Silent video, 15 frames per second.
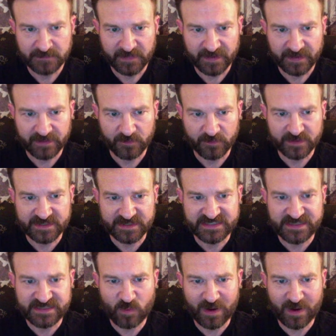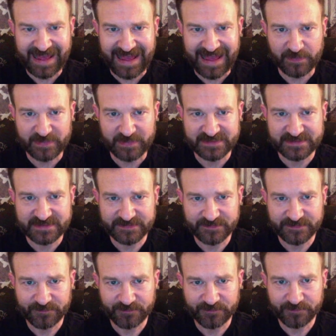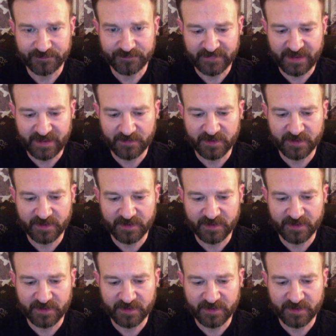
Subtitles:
And we're going to see what happens. Now